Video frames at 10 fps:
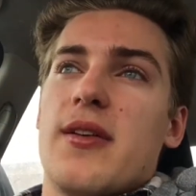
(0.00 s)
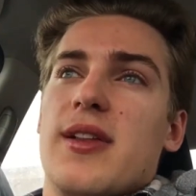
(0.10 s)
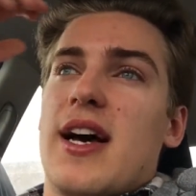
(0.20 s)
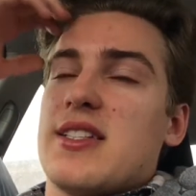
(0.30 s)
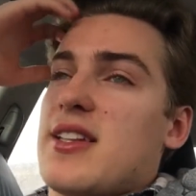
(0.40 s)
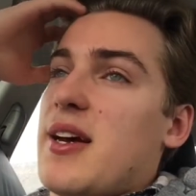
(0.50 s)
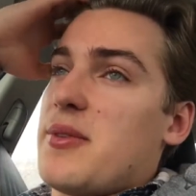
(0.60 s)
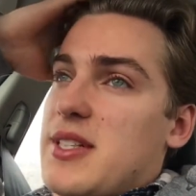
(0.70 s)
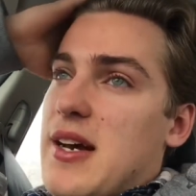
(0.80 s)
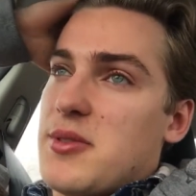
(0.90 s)
last night
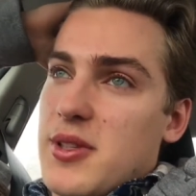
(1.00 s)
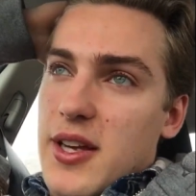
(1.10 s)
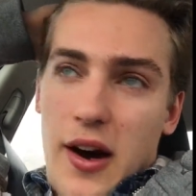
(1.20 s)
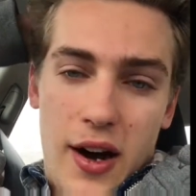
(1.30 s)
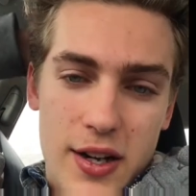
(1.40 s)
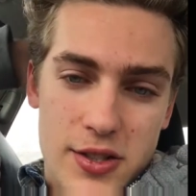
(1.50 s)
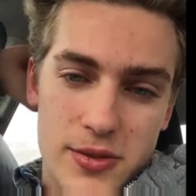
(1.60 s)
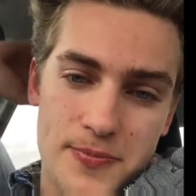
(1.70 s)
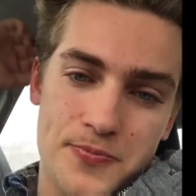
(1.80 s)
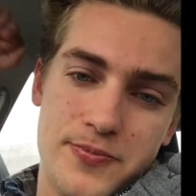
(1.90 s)
was absolutely
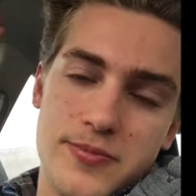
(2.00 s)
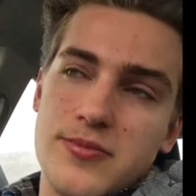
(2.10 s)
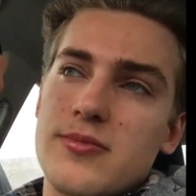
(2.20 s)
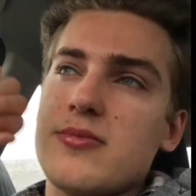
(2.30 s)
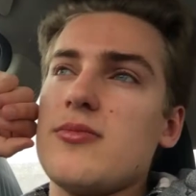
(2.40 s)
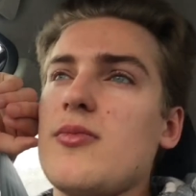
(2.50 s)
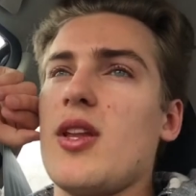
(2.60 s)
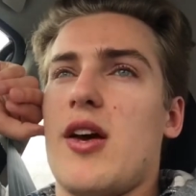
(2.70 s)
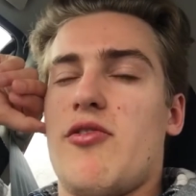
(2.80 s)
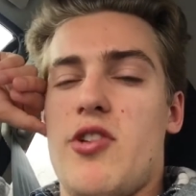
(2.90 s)
awesome
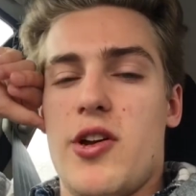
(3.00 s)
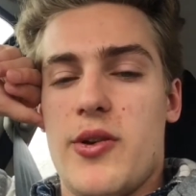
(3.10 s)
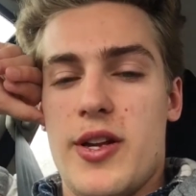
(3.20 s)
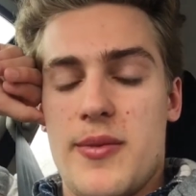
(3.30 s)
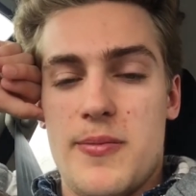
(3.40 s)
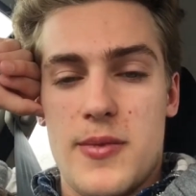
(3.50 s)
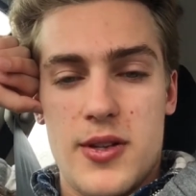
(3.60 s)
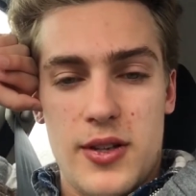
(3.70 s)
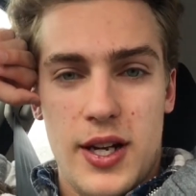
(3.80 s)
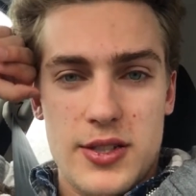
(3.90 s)
at Fredonia.
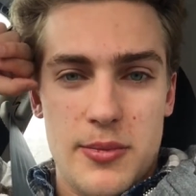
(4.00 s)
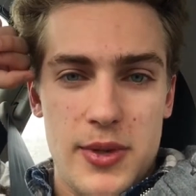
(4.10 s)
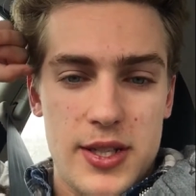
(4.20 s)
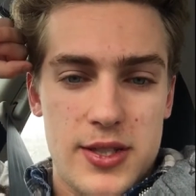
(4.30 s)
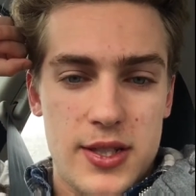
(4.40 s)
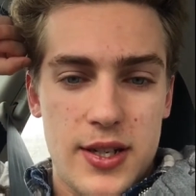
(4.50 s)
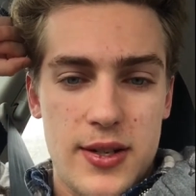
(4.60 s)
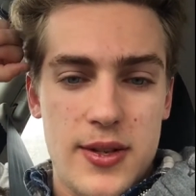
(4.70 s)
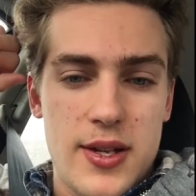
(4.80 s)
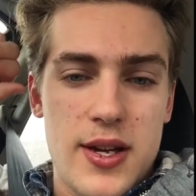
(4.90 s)
Got to meet
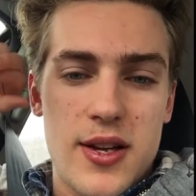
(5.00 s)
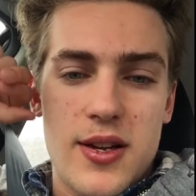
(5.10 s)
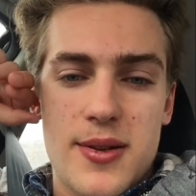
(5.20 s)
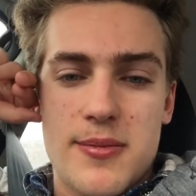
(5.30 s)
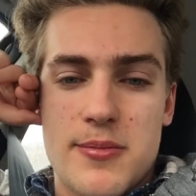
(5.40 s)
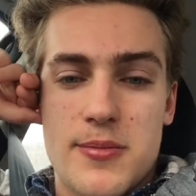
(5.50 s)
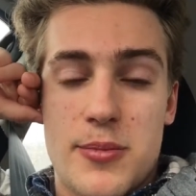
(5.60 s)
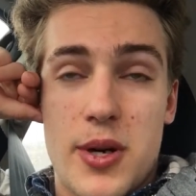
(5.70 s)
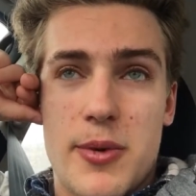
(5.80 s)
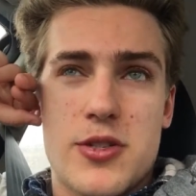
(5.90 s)

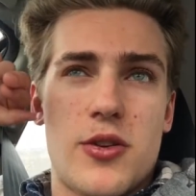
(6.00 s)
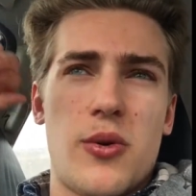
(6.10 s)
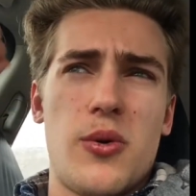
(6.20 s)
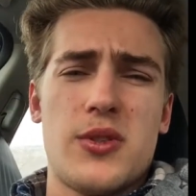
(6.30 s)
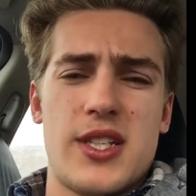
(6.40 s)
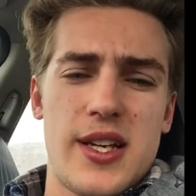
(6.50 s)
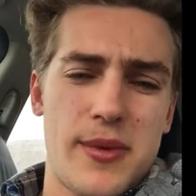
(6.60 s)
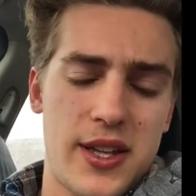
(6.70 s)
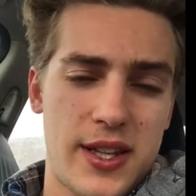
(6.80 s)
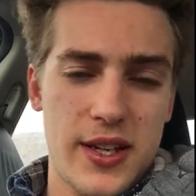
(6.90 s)
pretty much the whole team,
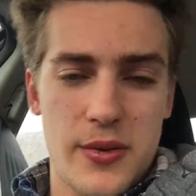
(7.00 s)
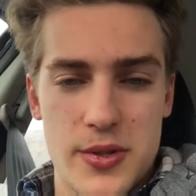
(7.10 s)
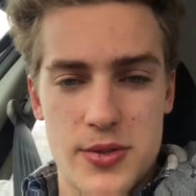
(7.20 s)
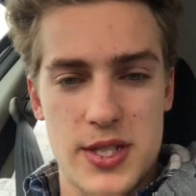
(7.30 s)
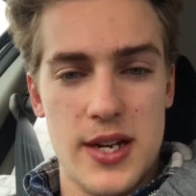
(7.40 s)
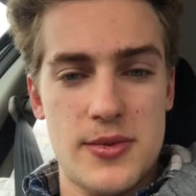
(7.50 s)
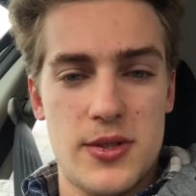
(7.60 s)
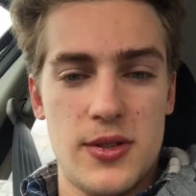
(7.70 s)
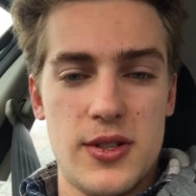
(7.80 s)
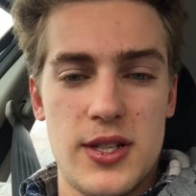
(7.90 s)
I think, which was
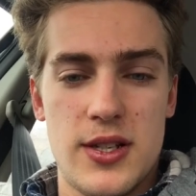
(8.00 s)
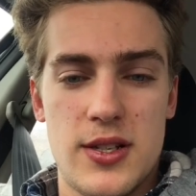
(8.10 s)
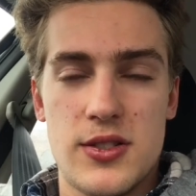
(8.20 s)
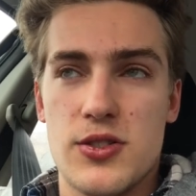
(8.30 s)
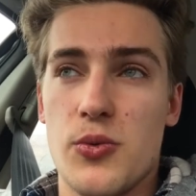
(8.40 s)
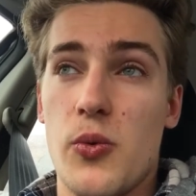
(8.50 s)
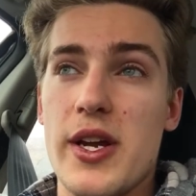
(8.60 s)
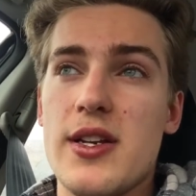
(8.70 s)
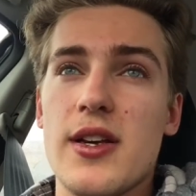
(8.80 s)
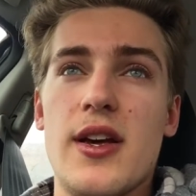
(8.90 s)
absolutely
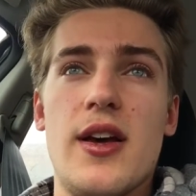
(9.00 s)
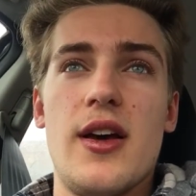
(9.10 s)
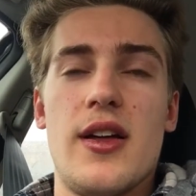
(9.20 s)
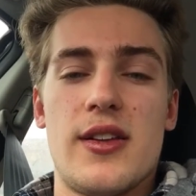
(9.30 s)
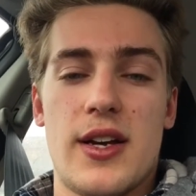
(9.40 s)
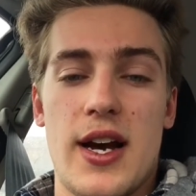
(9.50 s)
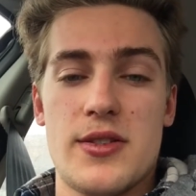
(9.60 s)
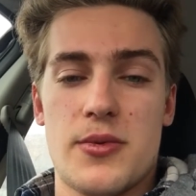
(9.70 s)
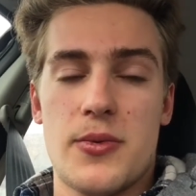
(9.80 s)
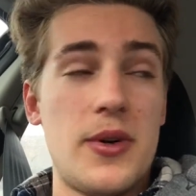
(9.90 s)
sweet. The
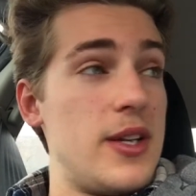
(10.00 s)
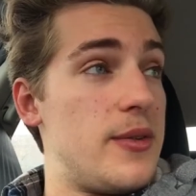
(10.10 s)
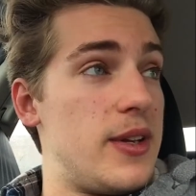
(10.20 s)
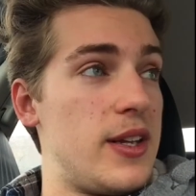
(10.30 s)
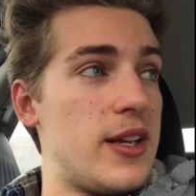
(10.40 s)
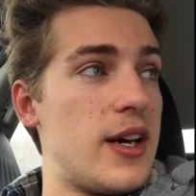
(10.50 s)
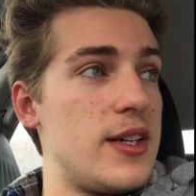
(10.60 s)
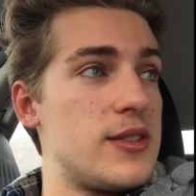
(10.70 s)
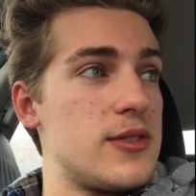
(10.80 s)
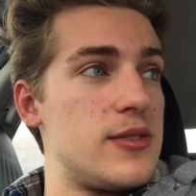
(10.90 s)
guys were really
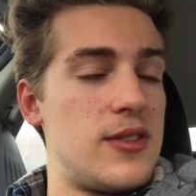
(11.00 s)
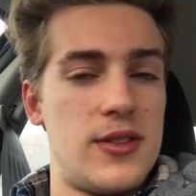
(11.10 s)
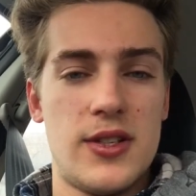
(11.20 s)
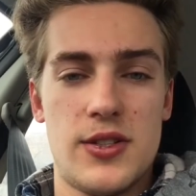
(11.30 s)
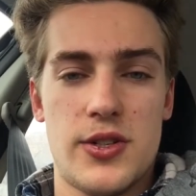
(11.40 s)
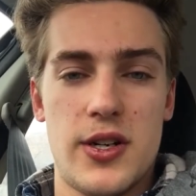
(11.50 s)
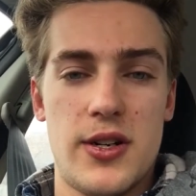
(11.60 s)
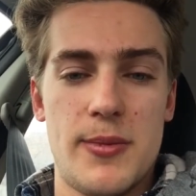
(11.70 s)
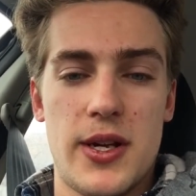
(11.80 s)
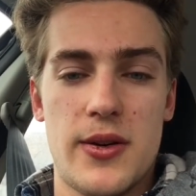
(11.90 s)
nice. They
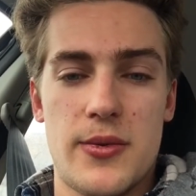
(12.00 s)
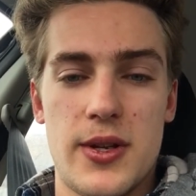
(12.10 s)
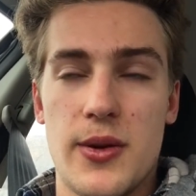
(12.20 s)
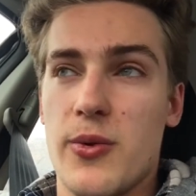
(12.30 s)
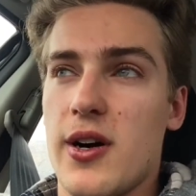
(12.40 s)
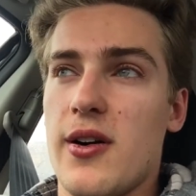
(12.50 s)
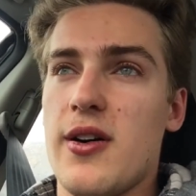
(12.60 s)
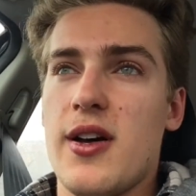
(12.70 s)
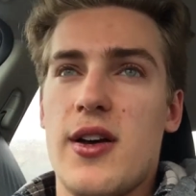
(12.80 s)
treated me really well.